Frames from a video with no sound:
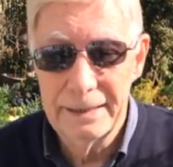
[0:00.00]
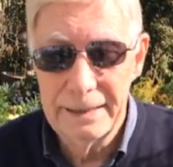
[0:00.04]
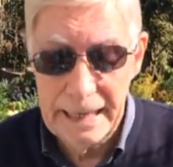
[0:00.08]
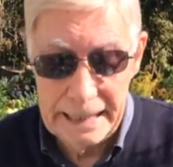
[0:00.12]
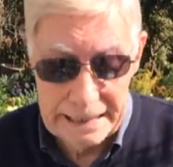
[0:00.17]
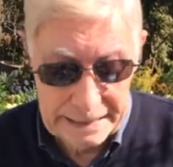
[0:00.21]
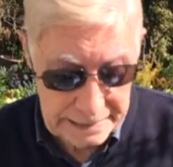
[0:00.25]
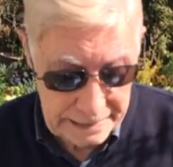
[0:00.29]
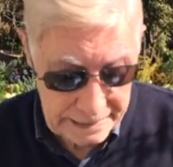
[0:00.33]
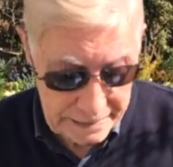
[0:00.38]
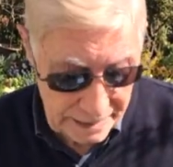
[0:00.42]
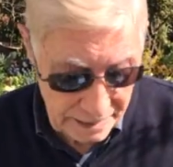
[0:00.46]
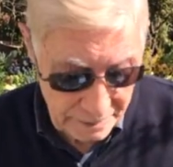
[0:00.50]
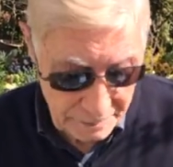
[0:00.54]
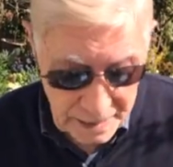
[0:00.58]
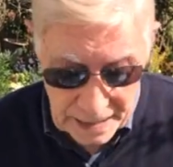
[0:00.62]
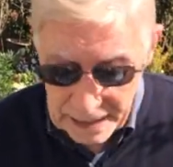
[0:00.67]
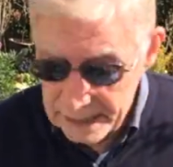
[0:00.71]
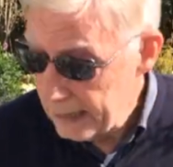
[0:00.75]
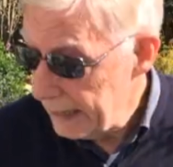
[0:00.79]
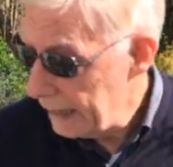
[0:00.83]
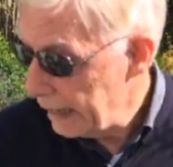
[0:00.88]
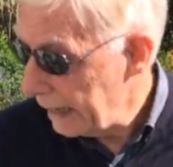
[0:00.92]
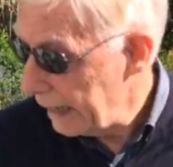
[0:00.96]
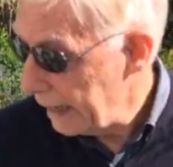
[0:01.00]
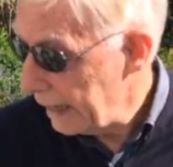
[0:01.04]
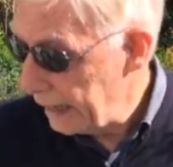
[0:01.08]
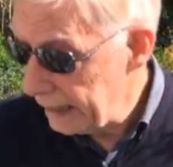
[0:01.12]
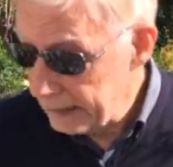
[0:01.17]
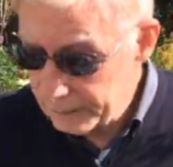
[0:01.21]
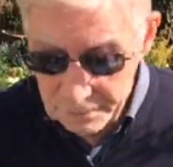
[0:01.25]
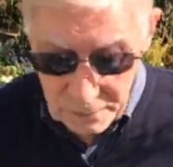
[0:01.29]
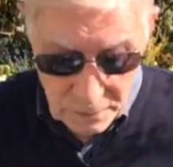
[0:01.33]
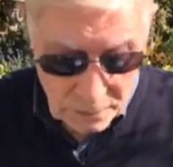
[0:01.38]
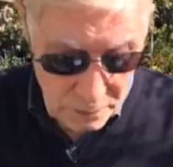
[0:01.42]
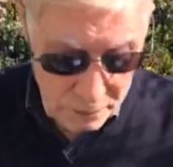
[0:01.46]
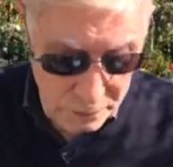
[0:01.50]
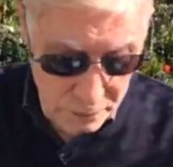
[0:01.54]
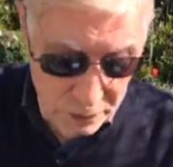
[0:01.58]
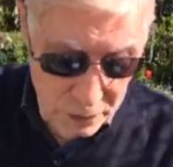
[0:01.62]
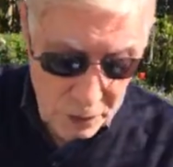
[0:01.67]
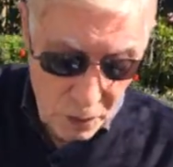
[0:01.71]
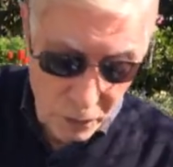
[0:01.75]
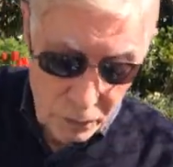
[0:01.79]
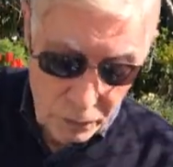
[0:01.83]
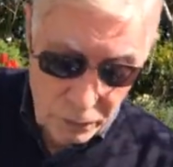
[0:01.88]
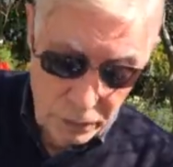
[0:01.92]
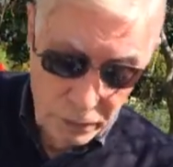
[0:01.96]
at any time. I'm
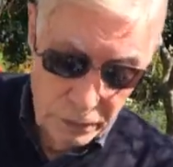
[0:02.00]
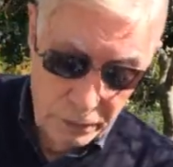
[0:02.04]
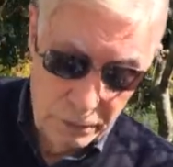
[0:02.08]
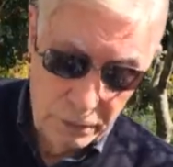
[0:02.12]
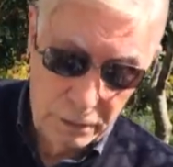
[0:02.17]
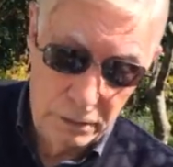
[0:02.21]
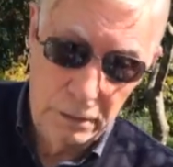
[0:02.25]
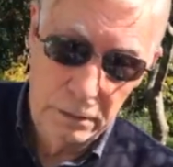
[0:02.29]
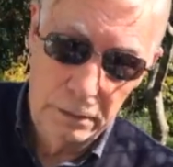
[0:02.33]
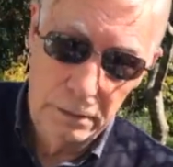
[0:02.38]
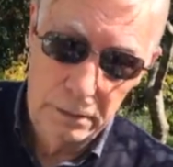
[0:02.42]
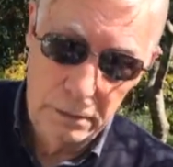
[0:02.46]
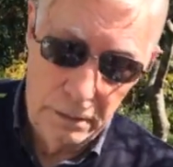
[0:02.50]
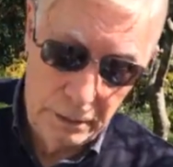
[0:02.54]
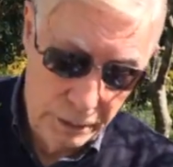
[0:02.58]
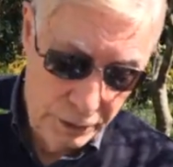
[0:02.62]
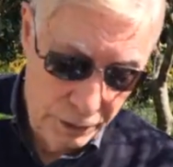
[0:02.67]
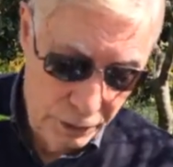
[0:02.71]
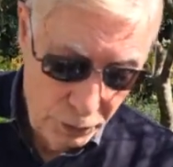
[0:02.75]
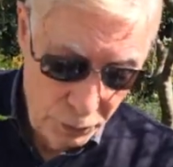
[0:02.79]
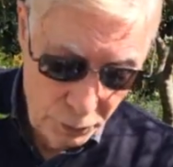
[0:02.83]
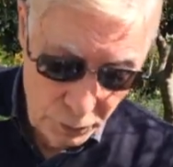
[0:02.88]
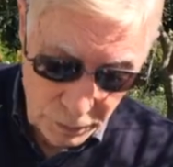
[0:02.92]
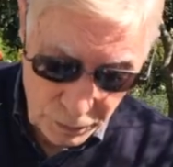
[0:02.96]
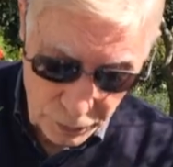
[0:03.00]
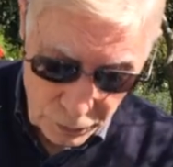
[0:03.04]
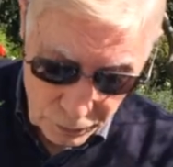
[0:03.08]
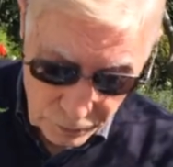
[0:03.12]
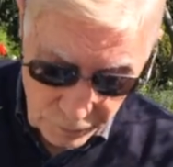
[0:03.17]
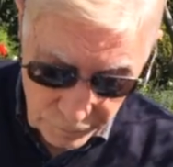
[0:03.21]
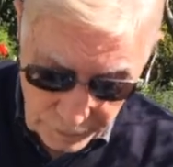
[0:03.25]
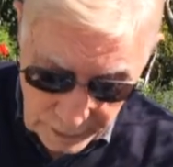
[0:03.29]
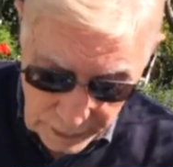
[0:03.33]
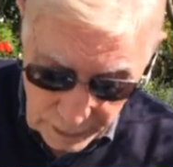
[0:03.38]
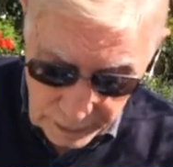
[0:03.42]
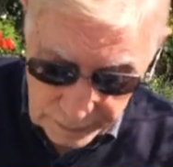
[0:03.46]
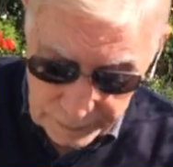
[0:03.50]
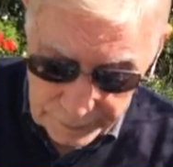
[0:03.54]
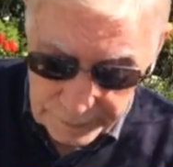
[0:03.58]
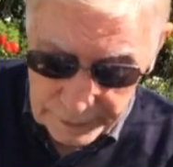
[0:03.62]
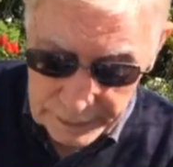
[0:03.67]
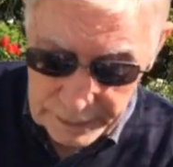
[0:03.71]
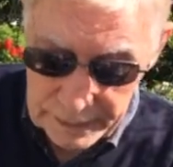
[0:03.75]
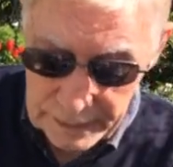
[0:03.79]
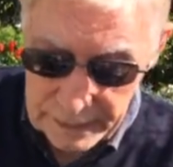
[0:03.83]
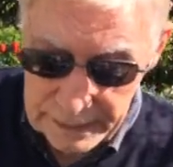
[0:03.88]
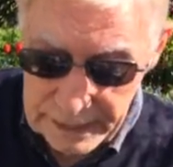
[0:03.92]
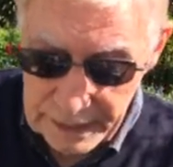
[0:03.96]
not the usual sort of gardener
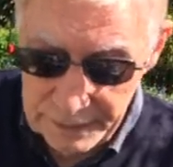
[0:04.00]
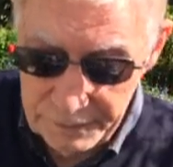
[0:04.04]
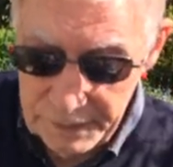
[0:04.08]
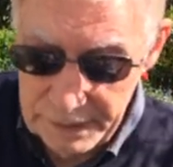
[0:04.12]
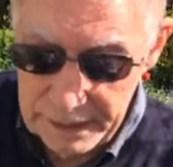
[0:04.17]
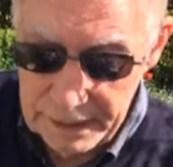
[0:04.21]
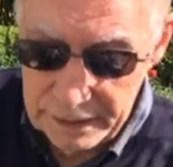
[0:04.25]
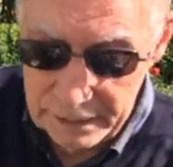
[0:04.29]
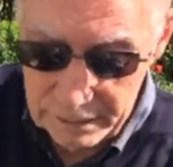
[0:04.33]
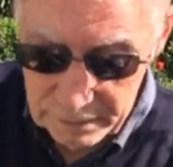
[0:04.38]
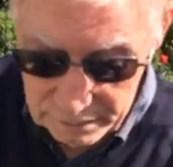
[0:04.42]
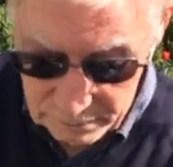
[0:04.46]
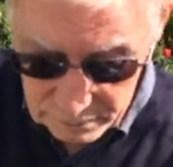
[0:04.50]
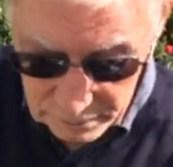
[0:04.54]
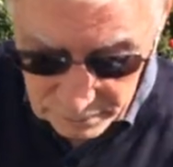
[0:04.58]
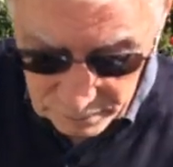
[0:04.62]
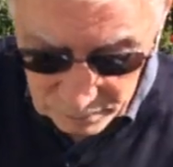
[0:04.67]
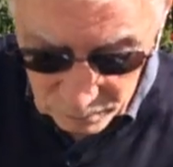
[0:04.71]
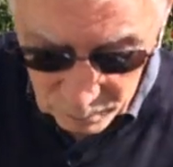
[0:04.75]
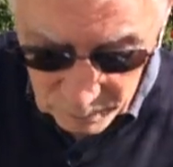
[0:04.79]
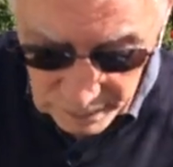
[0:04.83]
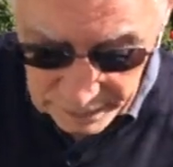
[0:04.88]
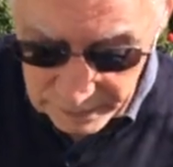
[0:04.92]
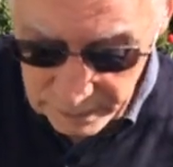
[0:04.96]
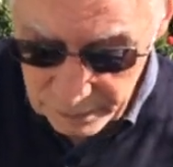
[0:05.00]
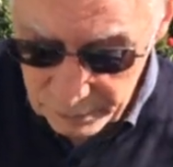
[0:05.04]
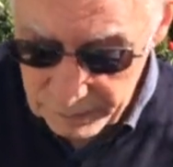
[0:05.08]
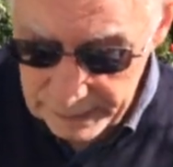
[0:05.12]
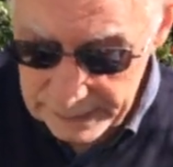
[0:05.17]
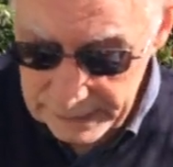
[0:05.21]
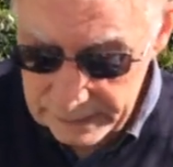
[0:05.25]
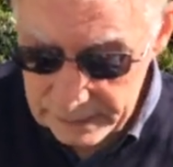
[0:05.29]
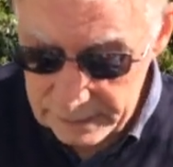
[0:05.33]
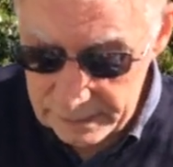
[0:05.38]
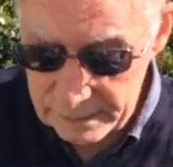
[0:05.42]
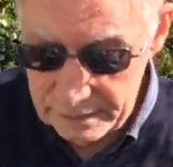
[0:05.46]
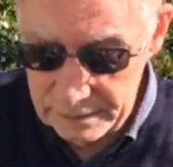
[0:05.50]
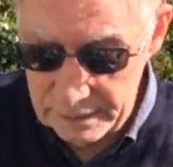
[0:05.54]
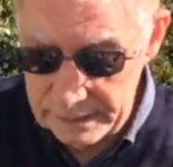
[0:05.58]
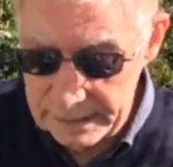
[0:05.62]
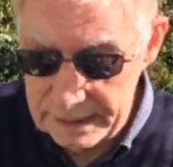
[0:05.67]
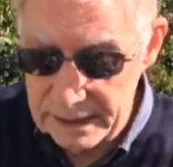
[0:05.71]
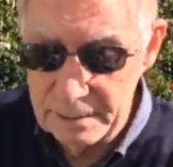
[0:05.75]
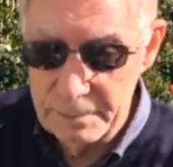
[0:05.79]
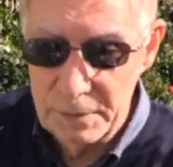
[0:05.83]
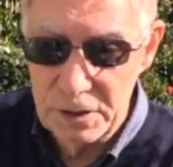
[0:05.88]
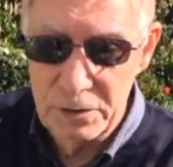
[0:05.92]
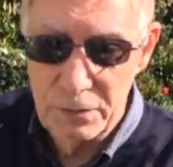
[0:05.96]
that does everything when the
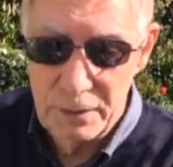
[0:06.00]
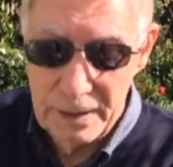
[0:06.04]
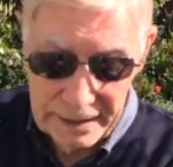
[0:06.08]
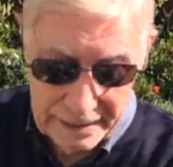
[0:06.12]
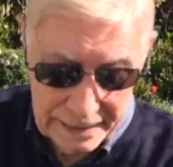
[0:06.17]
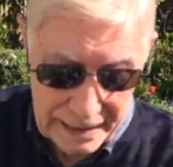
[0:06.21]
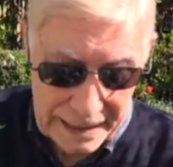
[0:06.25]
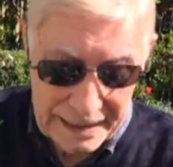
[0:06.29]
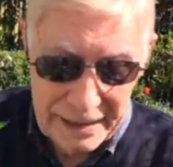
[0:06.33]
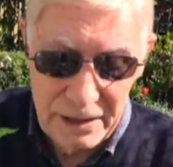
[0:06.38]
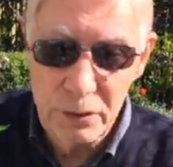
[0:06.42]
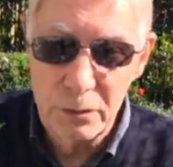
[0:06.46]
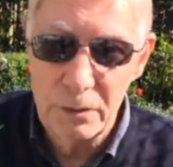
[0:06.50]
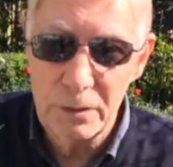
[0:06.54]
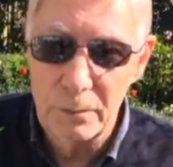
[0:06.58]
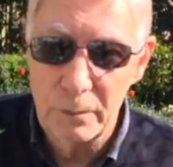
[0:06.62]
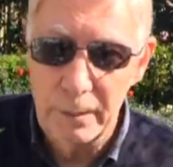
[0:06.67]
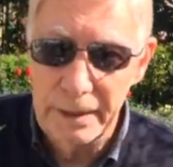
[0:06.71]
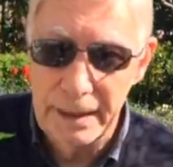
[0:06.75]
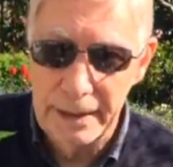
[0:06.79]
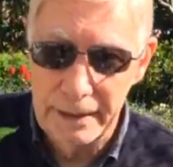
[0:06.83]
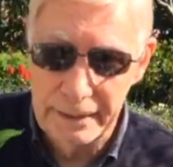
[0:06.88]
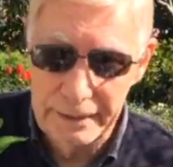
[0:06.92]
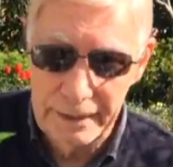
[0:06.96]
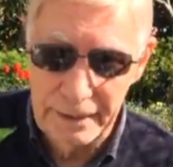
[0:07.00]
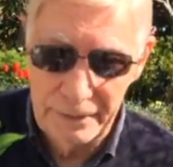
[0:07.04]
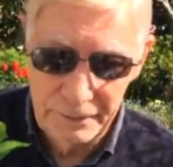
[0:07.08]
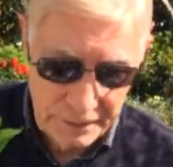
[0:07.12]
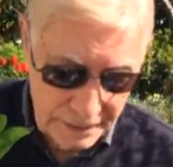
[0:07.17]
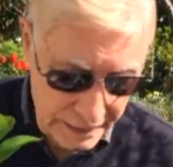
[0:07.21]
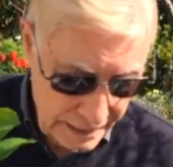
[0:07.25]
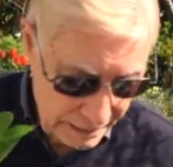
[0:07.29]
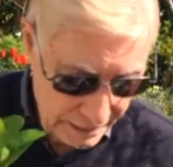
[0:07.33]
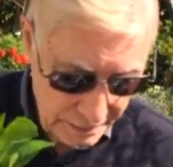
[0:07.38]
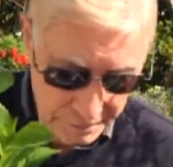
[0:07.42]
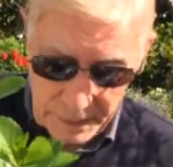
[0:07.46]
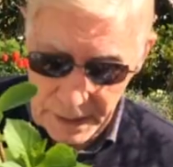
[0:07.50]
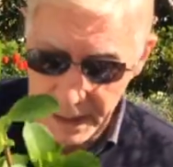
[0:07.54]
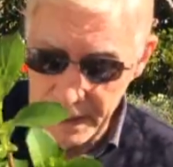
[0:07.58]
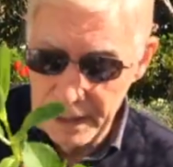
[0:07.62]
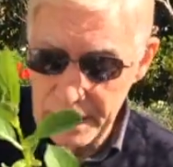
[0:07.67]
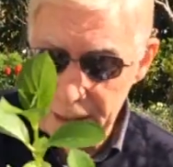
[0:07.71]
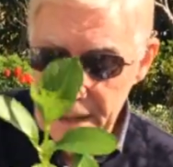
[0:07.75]
time is right. I do it when I have time.